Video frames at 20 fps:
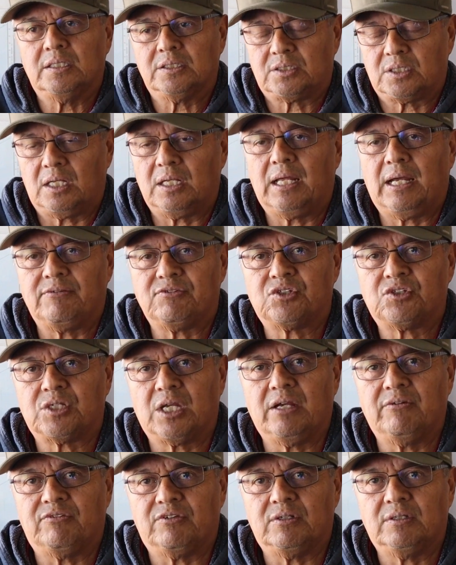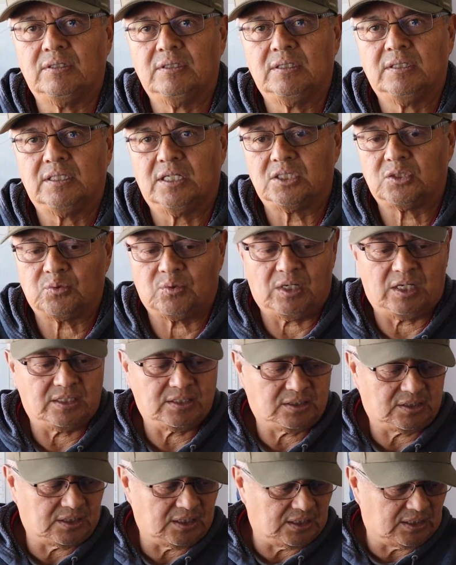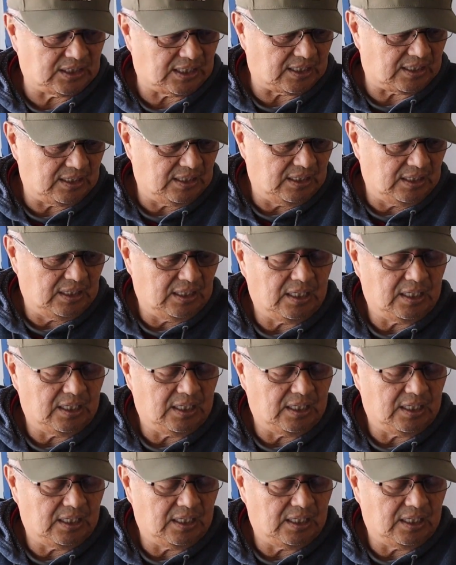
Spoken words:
it's a lifesaver. That's why I see that